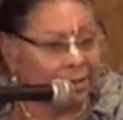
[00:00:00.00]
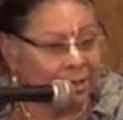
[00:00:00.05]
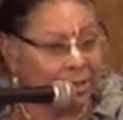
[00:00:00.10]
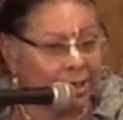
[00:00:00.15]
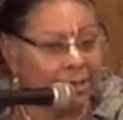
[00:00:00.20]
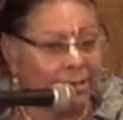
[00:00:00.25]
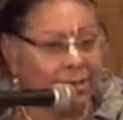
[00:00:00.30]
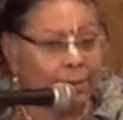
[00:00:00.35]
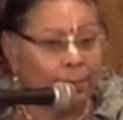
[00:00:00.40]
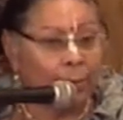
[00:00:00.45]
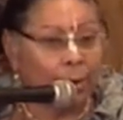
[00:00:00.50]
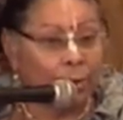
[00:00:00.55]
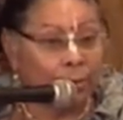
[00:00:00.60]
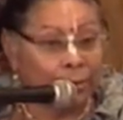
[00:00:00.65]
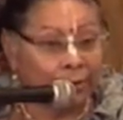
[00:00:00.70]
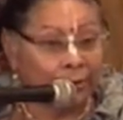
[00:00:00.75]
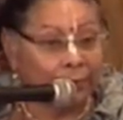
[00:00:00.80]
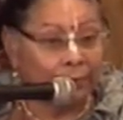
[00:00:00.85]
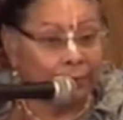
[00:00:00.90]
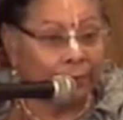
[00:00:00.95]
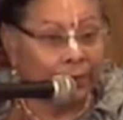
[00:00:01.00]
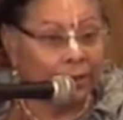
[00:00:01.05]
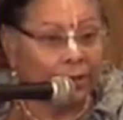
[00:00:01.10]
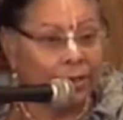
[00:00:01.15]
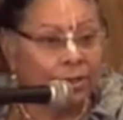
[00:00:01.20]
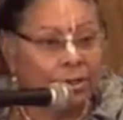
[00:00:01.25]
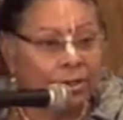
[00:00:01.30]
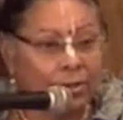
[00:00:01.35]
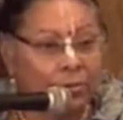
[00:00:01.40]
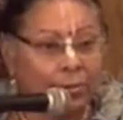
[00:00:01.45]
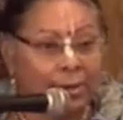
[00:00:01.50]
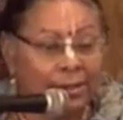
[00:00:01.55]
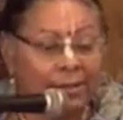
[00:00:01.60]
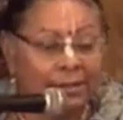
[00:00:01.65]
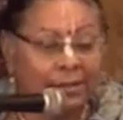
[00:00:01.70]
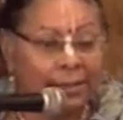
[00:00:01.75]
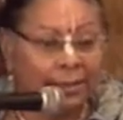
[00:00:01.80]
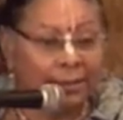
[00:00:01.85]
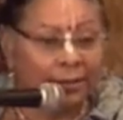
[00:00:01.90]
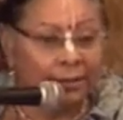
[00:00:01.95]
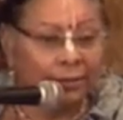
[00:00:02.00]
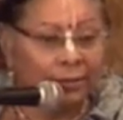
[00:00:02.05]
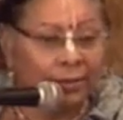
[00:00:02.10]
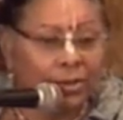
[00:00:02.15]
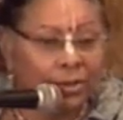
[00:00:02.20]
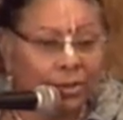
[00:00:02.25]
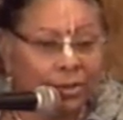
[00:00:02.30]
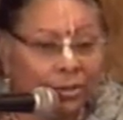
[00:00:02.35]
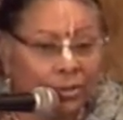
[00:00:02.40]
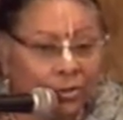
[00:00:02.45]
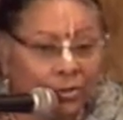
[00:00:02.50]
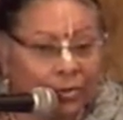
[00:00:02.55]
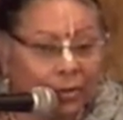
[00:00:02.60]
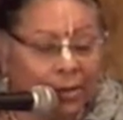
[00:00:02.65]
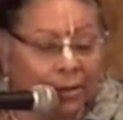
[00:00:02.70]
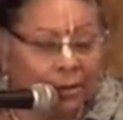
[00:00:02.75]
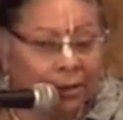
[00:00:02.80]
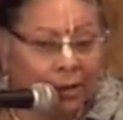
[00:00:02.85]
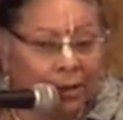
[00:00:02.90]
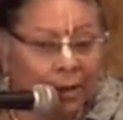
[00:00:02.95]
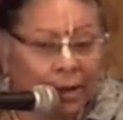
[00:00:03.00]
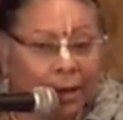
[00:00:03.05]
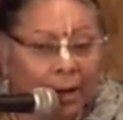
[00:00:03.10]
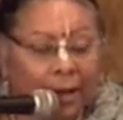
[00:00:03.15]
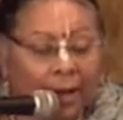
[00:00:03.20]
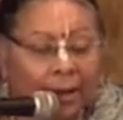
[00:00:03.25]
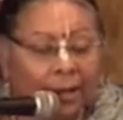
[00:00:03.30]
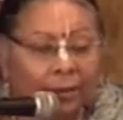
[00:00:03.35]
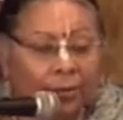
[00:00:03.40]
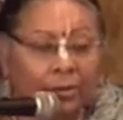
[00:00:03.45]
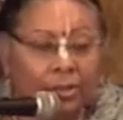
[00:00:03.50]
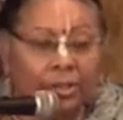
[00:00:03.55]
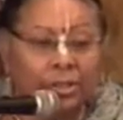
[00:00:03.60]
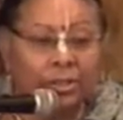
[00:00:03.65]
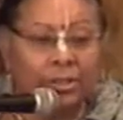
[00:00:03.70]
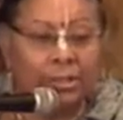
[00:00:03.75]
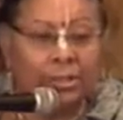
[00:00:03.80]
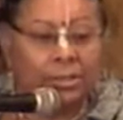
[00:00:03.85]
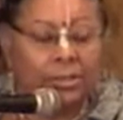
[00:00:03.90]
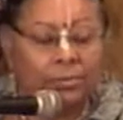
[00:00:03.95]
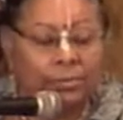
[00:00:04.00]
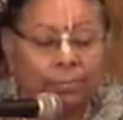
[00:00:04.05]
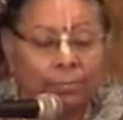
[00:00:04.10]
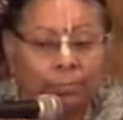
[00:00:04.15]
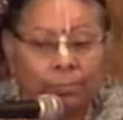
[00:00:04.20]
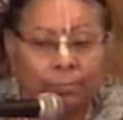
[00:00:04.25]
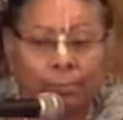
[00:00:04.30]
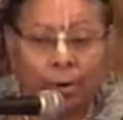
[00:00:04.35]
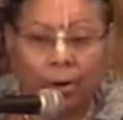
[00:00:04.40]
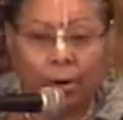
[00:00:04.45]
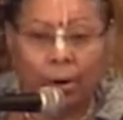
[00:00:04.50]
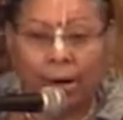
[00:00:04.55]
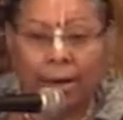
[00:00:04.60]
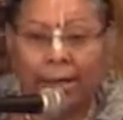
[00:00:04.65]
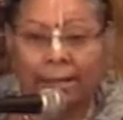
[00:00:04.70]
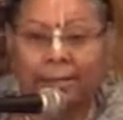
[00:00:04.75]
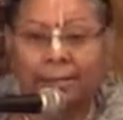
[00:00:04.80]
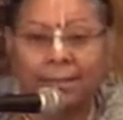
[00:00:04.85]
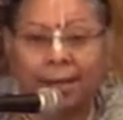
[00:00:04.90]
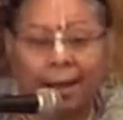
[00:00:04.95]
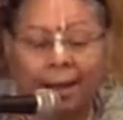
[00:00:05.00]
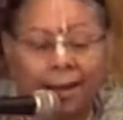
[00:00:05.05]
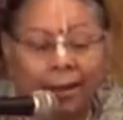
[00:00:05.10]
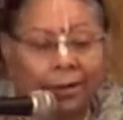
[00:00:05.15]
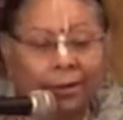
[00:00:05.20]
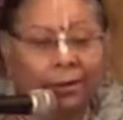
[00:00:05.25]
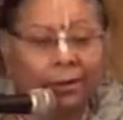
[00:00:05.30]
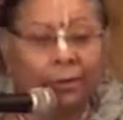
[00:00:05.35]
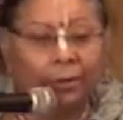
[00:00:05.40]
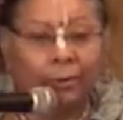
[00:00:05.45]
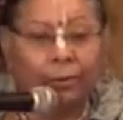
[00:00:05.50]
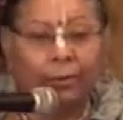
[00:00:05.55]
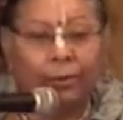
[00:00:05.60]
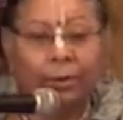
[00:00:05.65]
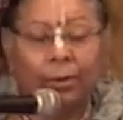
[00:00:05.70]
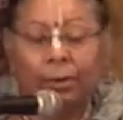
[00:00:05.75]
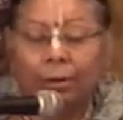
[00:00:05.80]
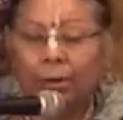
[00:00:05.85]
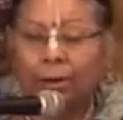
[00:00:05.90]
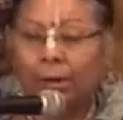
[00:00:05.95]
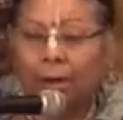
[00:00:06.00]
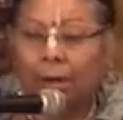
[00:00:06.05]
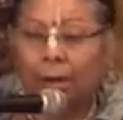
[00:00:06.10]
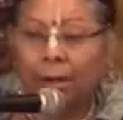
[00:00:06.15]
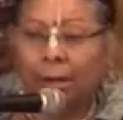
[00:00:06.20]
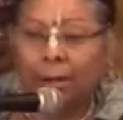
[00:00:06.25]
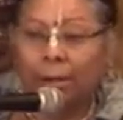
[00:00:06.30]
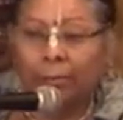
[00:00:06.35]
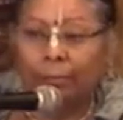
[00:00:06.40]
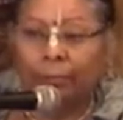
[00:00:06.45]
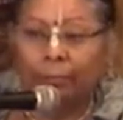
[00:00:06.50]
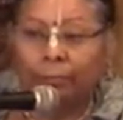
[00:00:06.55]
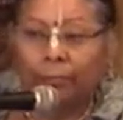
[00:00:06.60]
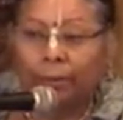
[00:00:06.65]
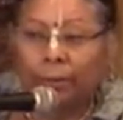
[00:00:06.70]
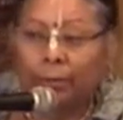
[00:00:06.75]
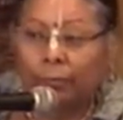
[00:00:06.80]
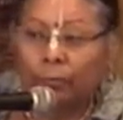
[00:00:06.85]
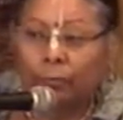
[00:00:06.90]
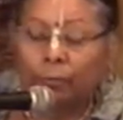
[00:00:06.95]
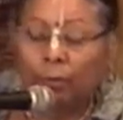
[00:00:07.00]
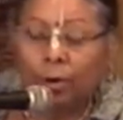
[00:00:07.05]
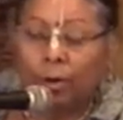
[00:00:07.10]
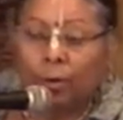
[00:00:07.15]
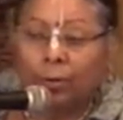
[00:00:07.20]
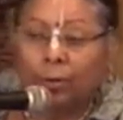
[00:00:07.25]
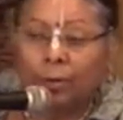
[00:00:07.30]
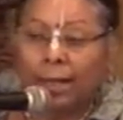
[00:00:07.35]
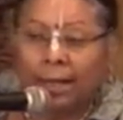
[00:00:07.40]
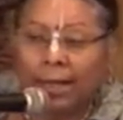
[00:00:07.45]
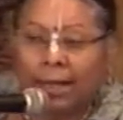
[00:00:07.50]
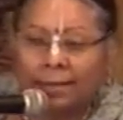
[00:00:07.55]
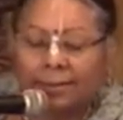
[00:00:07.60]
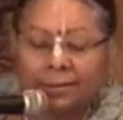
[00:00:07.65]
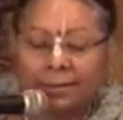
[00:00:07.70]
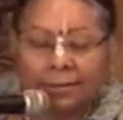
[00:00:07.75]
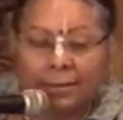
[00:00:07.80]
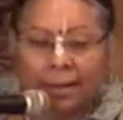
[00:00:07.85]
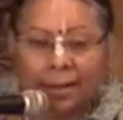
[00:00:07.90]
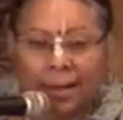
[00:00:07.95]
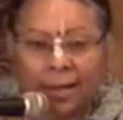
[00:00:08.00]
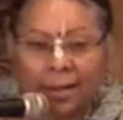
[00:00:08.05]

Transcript: She has a motive. She wants to kill the children. And Krishna's entire role as